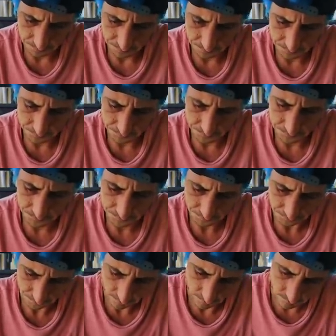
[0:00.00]

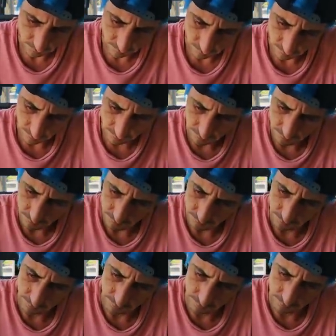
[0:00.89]

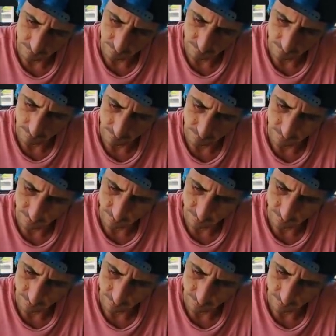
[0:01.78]
No one is speaking in this clip.